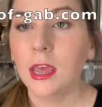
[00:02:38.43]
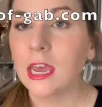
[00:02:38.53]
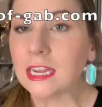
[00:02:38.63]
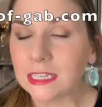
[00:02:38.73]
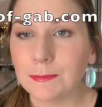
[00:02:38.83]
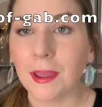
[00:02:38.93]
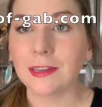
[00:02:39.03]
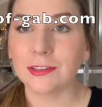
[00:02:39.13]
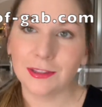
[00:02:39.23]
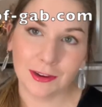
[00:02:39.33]
It
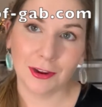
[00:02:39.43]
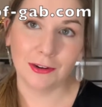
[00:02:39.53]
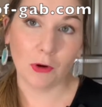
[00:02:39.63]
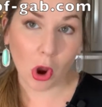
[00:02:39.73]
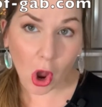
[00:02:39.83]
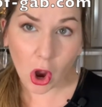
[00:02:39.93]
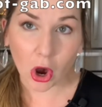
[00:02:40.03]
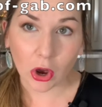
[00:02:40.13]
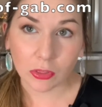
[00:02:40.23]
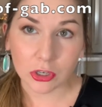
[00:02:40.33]
depends on the kind of
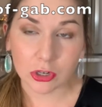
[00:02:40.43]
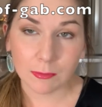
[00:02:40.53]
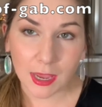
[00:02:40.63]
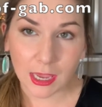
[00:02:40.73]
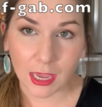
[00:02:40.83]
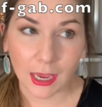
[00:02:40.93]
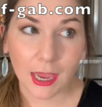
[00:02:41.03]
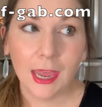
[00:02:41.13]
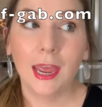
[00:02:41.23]
R that you're making